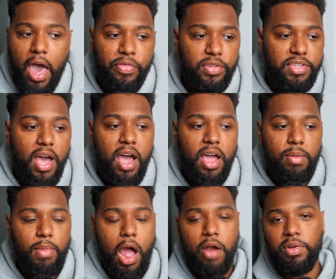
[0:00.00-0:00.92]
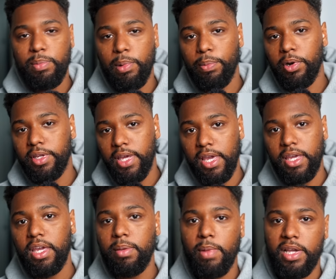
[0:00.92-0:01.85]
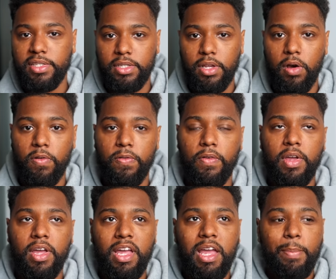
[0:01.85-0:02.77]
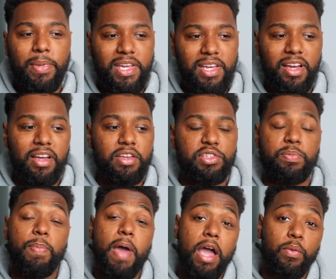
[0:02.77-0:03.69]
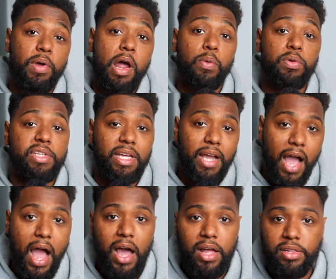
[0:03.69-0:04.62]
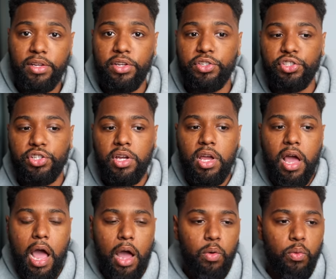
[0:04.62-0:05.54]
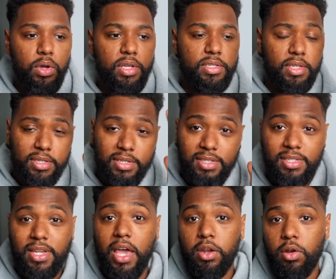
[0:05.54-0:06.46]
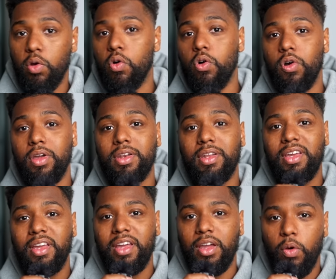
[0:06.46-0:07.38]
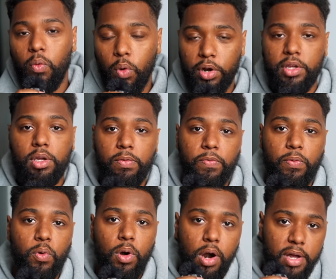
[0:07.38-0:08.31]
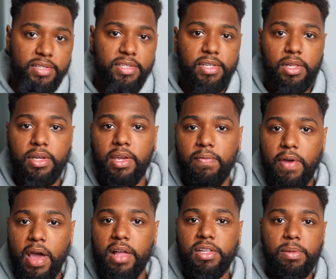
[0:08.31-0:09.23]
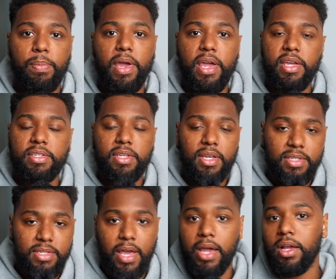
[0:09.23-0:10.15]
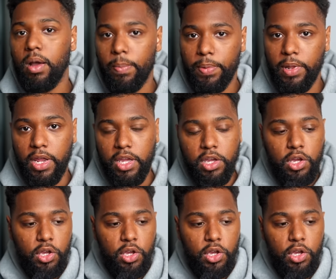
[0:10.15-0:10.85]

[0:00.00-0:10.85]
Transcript: At the time, I remember kicking myself because back when I was in college, I was set on working for a Silicon Valley-based tech company.